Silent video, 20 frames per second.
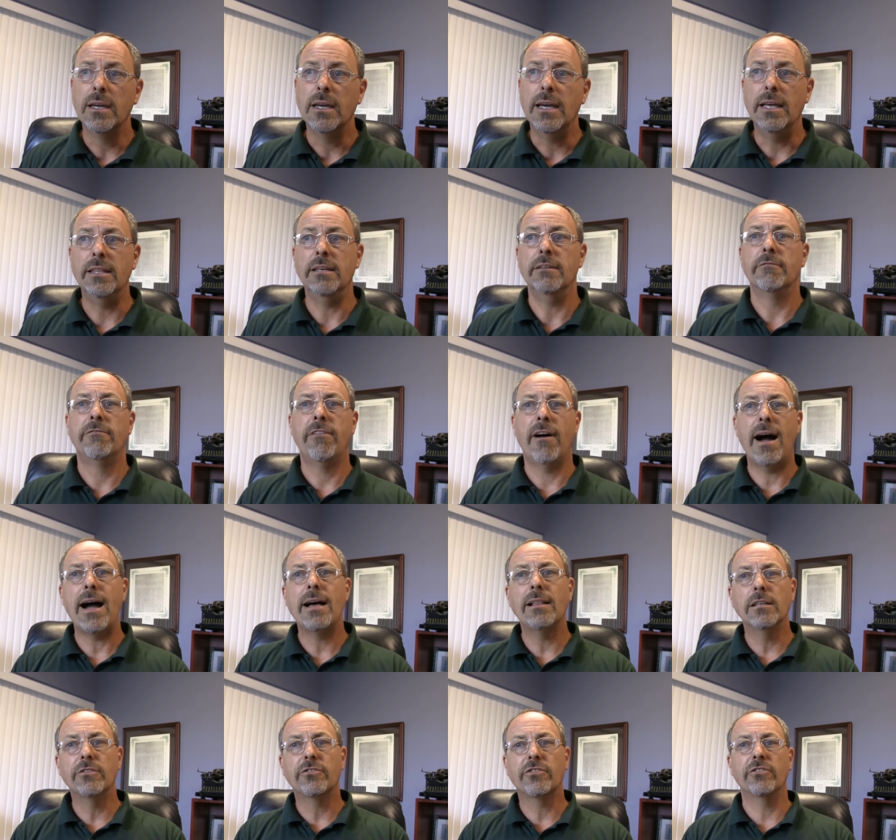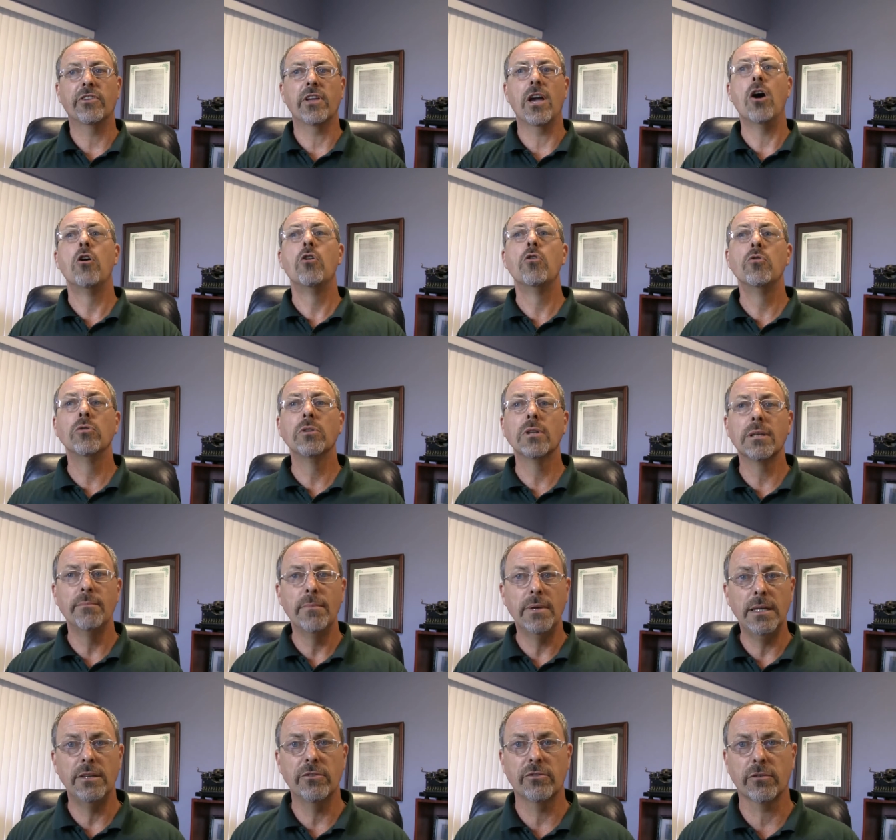and that violence is the only
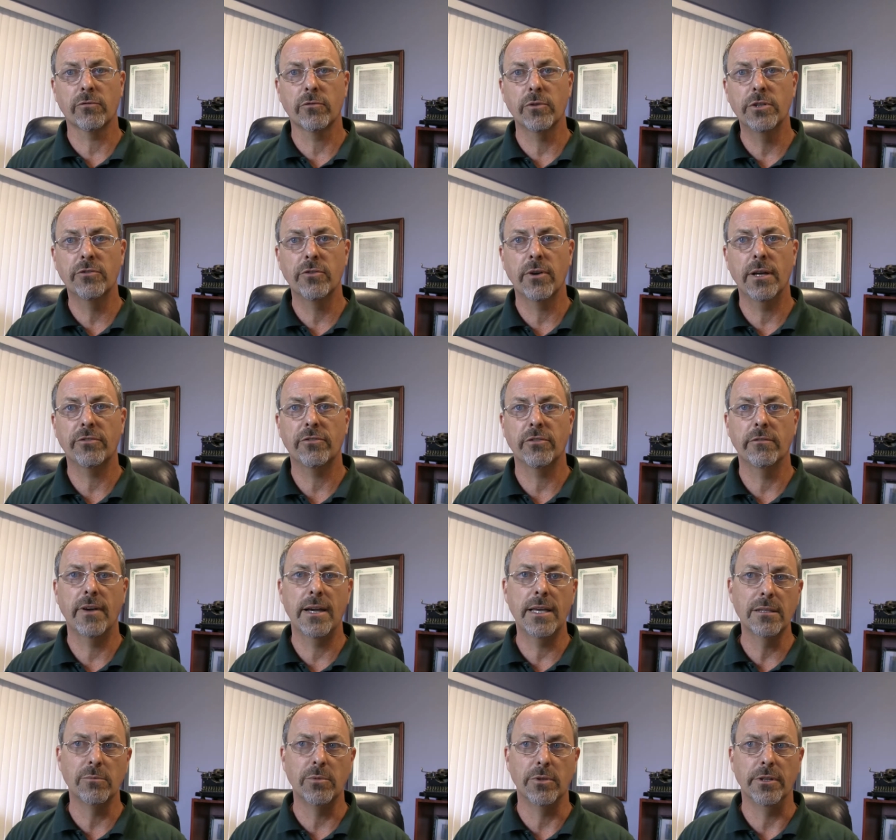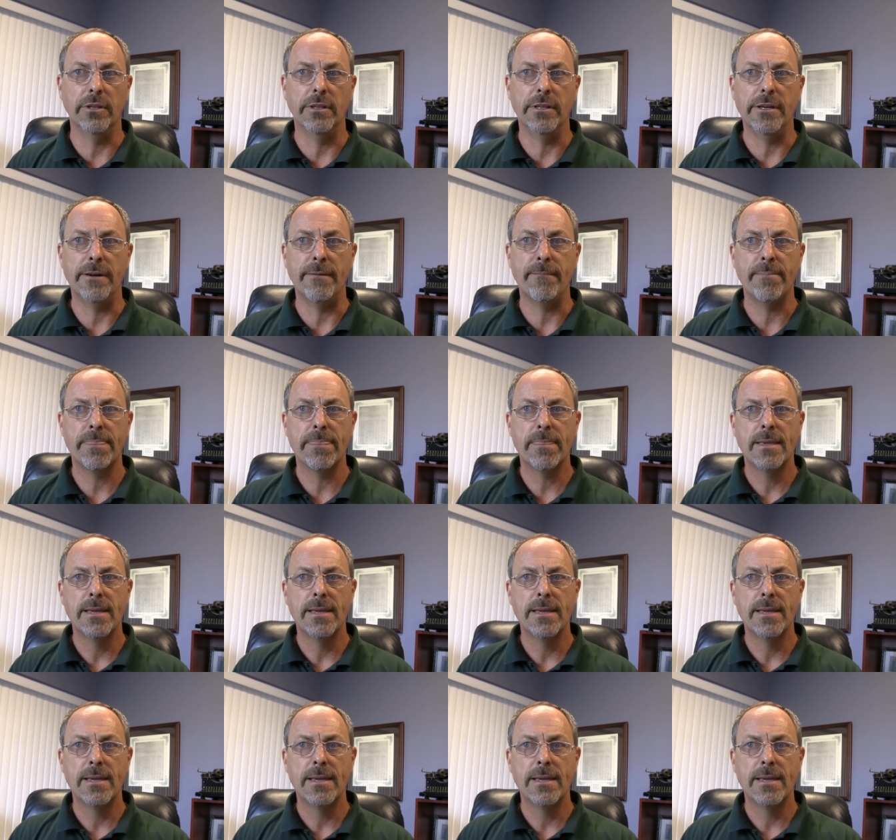means of redress available to them.